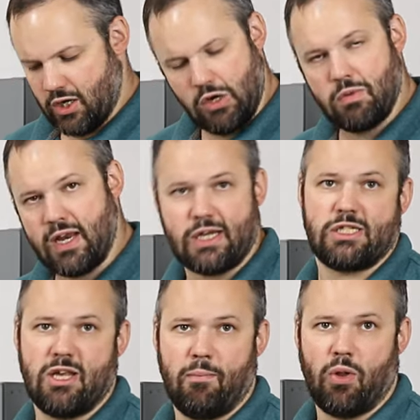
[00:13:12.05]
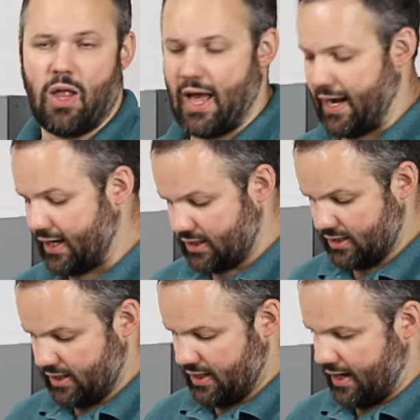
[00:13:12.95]
unique symbol on it
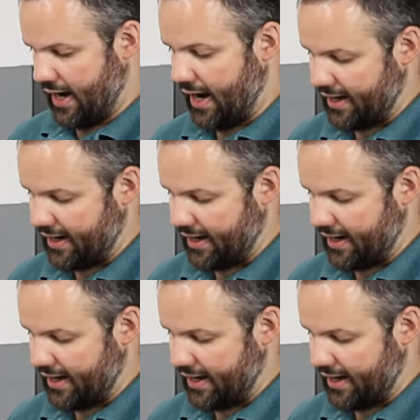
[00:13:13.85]
uh,